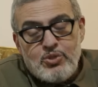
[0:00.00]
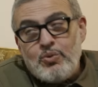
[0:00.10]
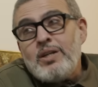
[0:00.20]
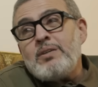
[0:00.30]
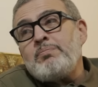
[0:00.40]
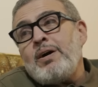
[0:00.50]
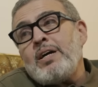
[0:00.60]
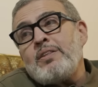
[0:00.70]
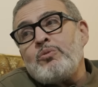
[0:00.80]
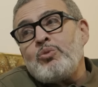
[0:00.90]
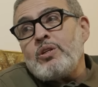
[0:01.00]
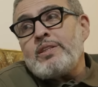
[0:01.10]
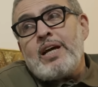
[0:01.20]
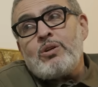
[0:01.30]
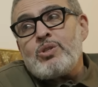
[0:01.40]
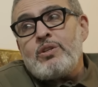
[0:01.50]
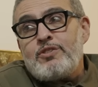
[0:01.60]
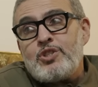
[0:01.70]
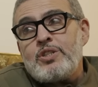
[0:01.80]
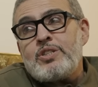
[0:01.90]
run by the World Council of
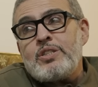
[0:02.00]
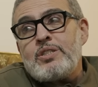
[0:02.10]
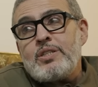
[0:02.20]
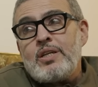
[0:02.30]
Churches.